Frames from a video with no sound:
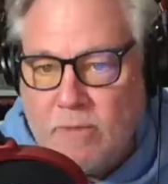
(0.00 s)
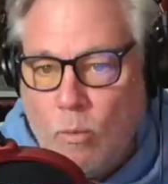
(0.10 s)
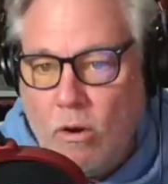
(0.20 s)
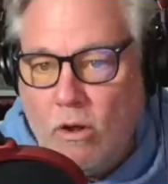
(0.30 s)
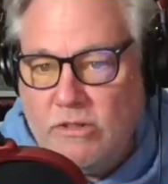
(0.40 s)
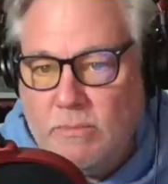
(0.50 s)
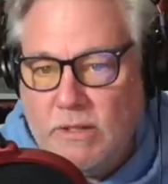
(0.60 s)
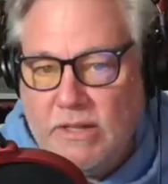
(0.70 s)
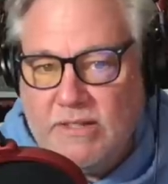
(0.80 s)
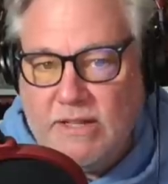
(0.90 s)
were
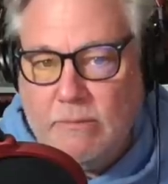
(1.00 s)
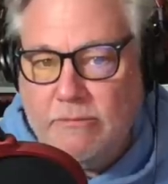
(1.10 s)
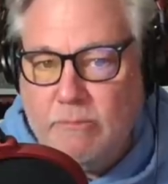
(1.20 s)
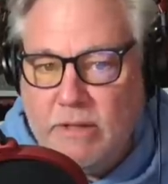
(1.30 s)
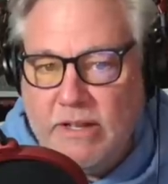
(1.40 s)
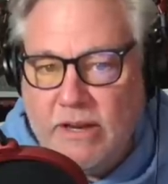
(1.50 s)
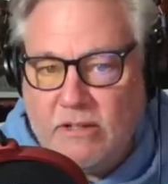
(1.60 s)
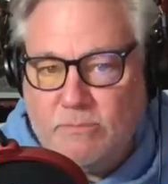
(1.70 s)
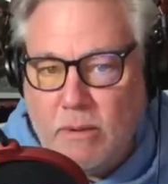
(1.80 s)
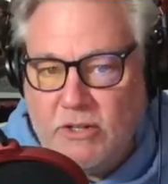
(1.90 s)
ultimately a team of
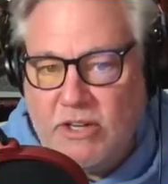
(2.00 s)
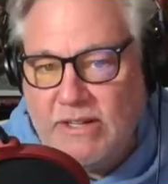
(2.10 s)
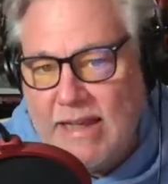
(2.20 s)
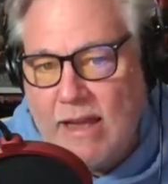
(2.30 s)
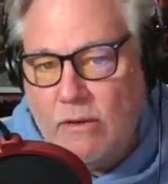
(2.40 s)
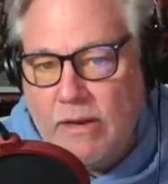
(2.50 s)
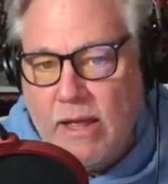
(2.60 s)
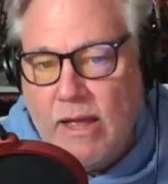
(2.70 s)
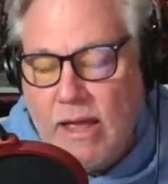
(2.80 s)
millionaires punching down